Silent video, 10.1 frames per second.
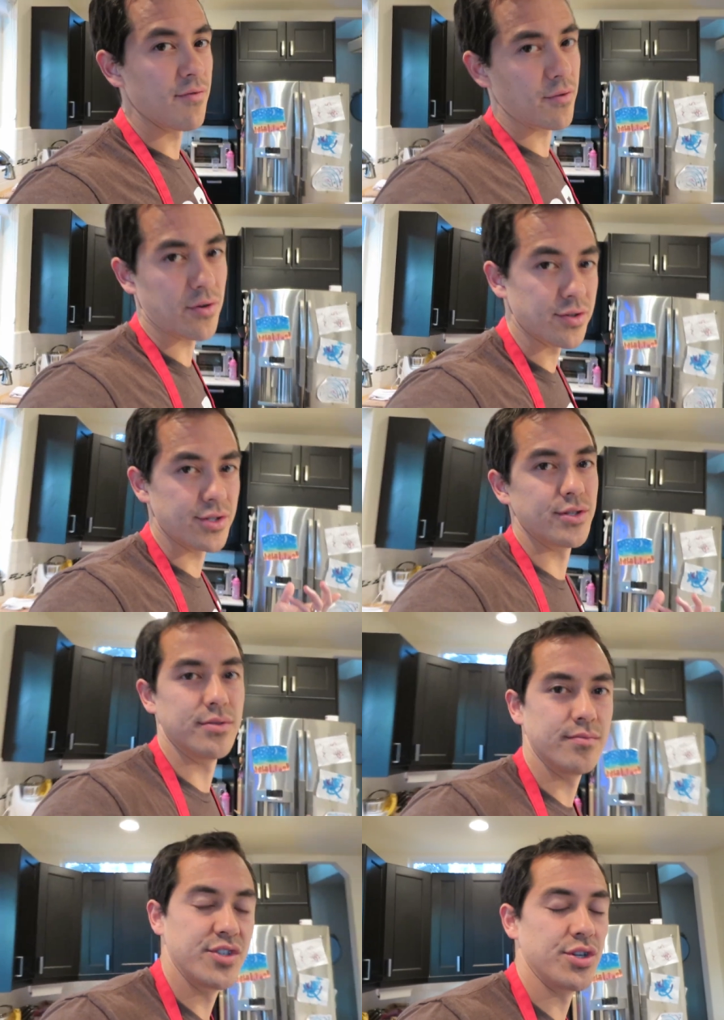Of course,
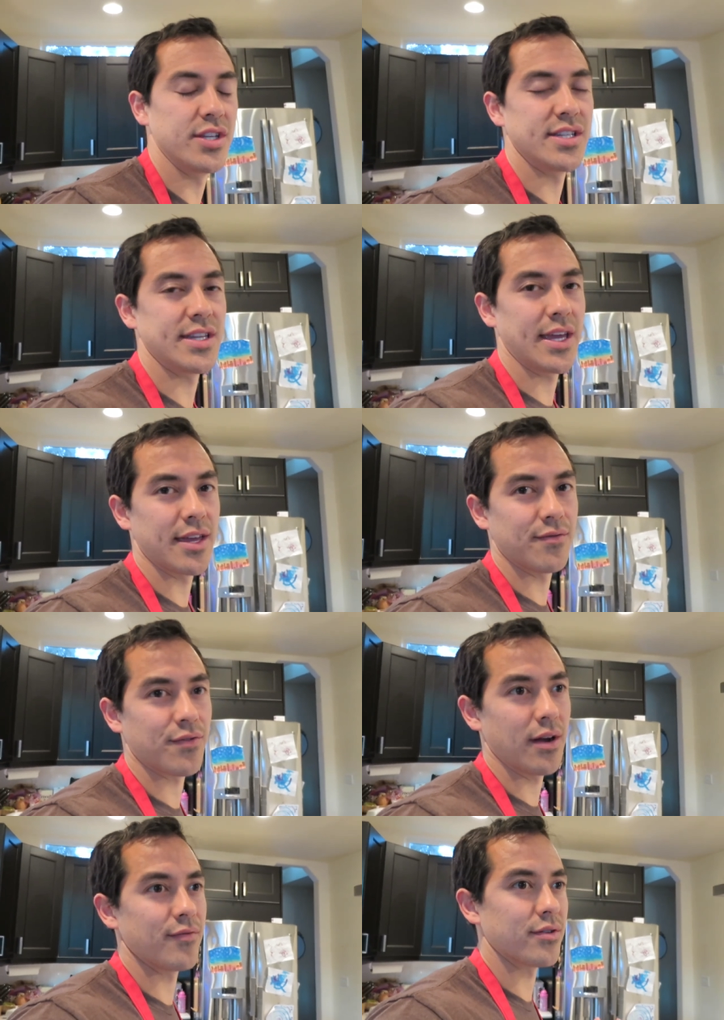Judy's taking
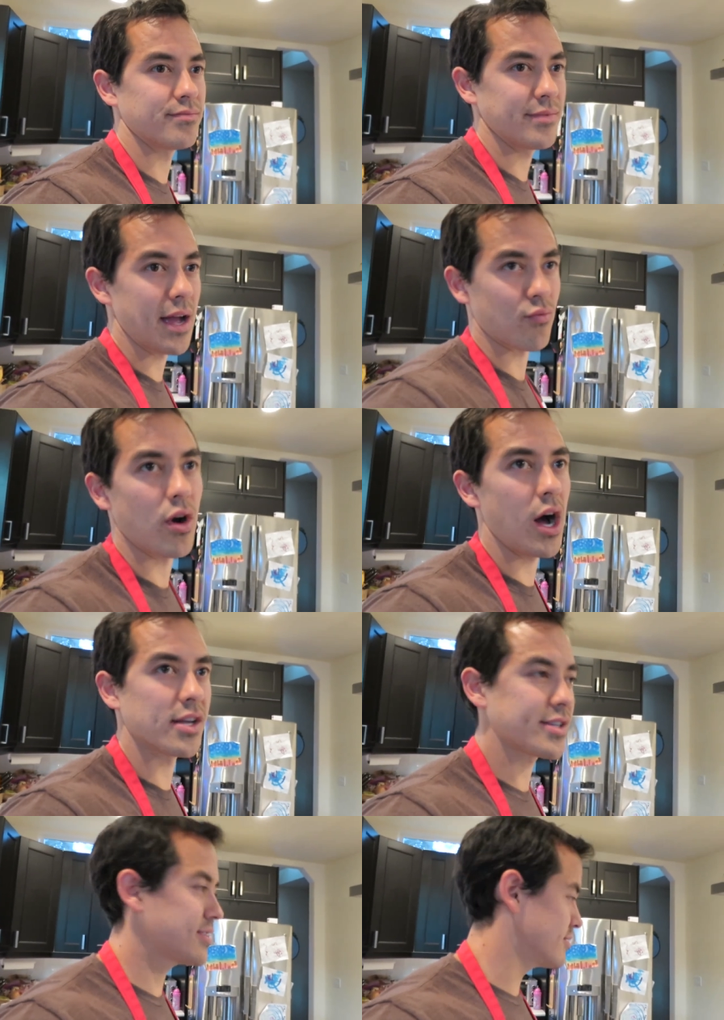forever at
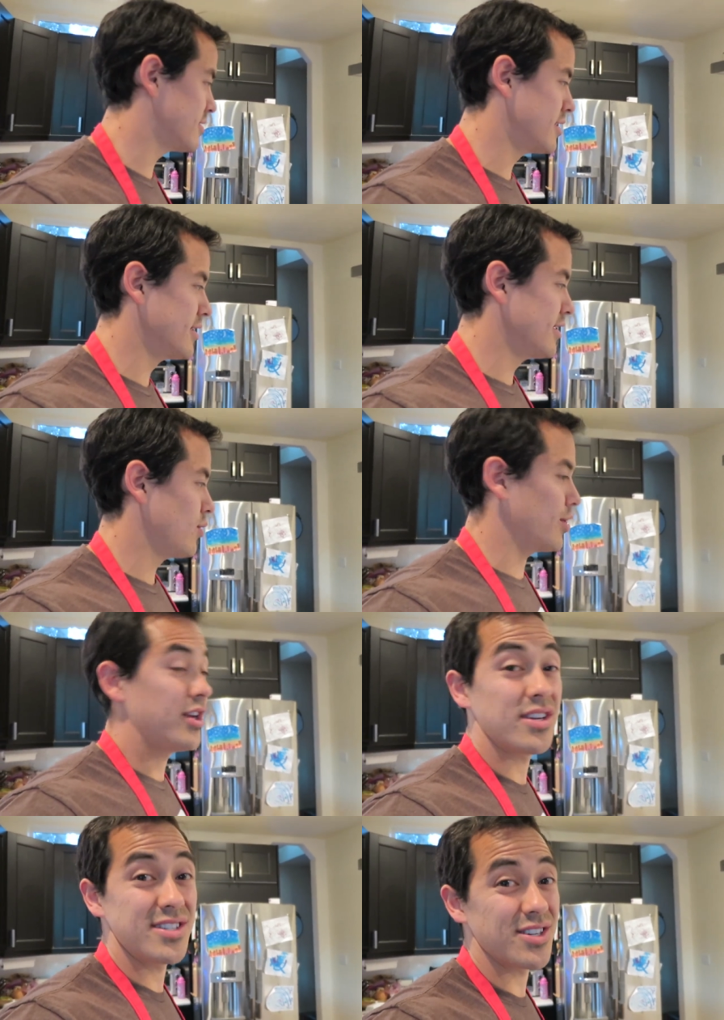Ross.
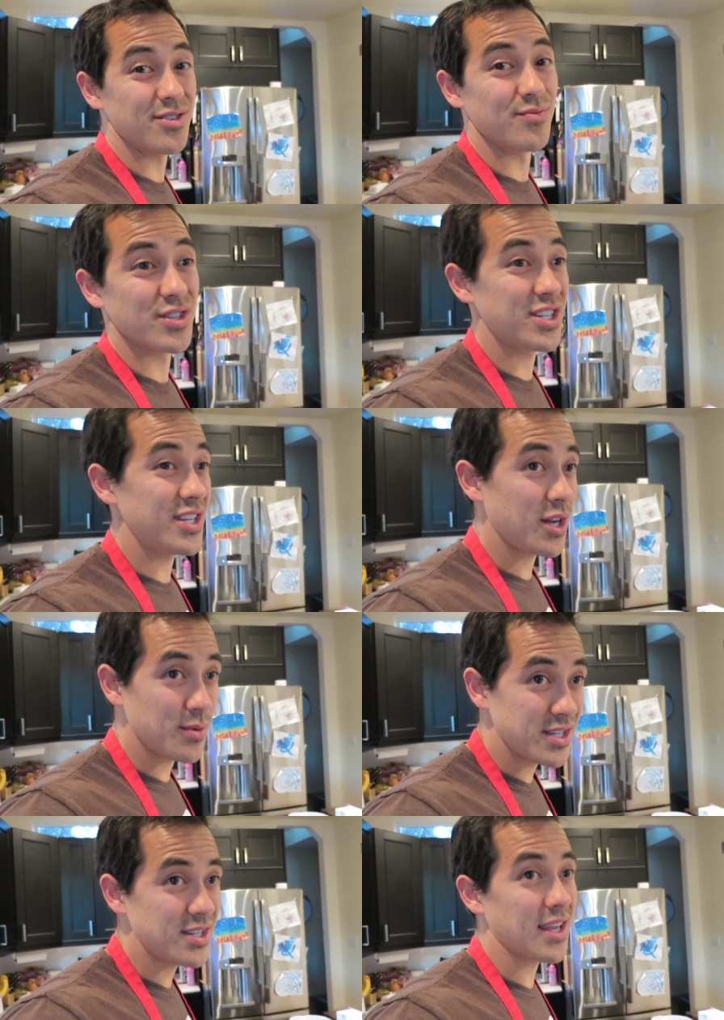What are you going to do? When she
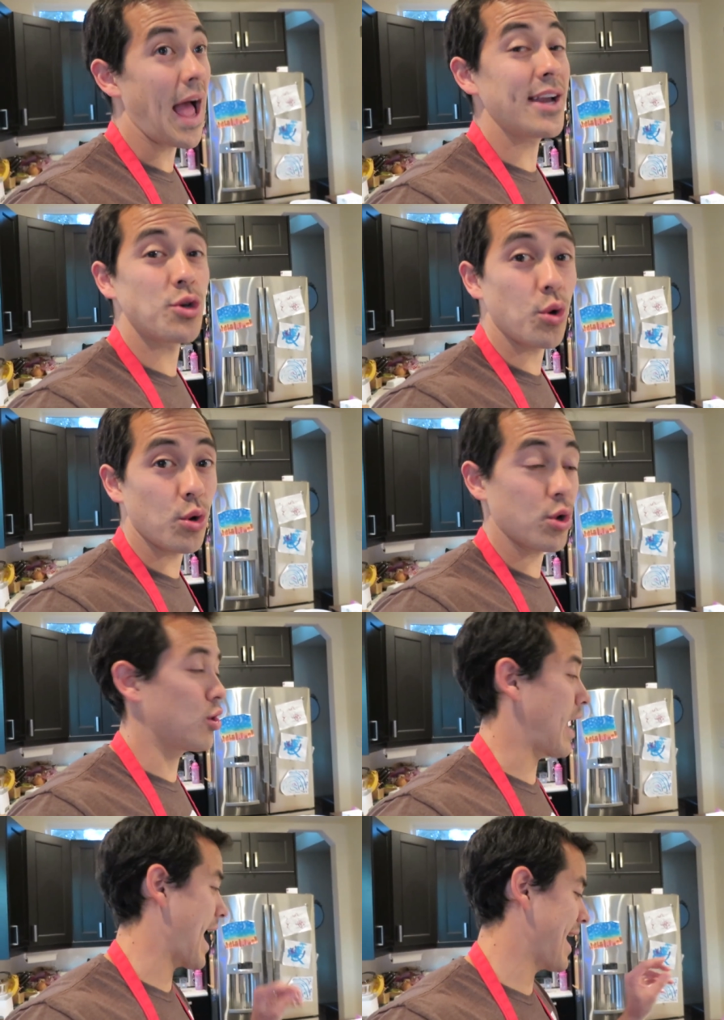told me she... I told
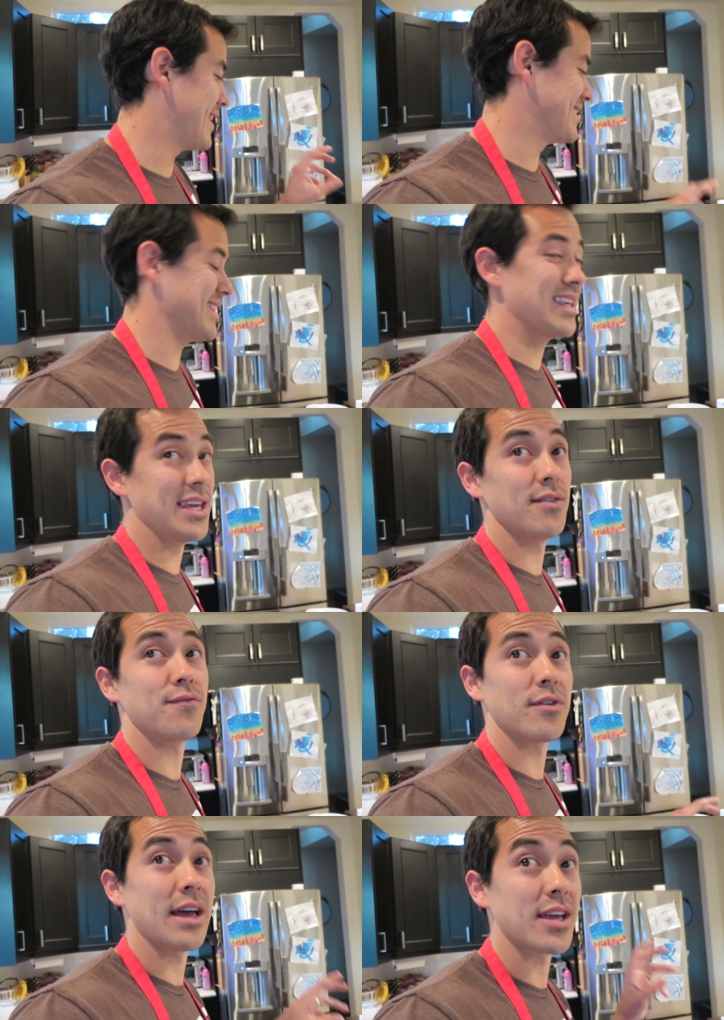her I had to
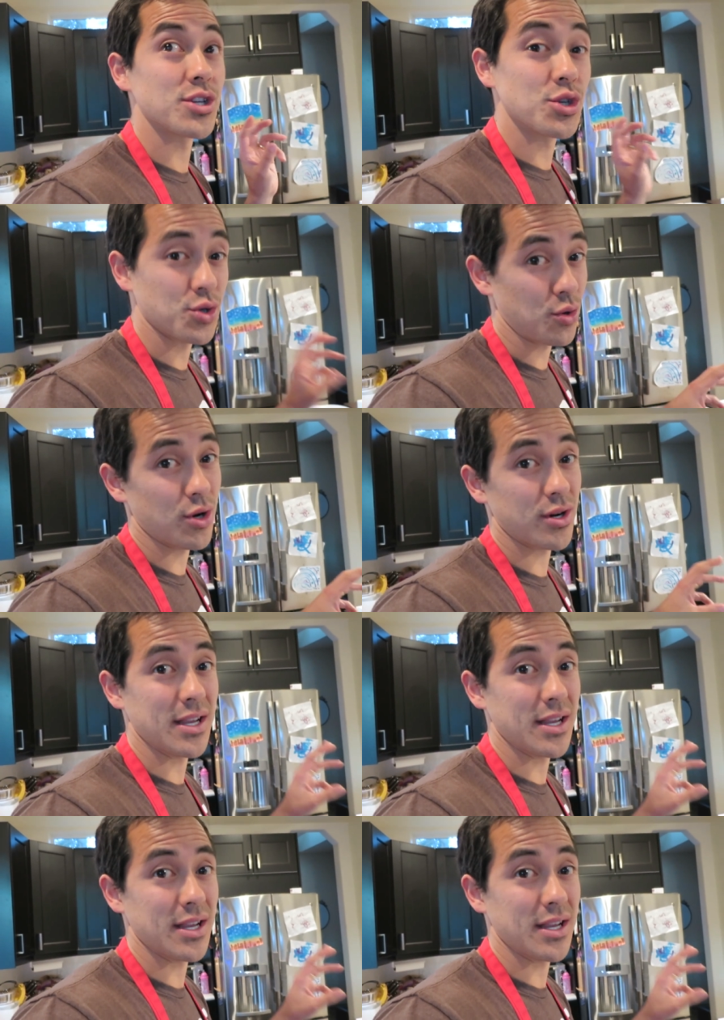leave for like a short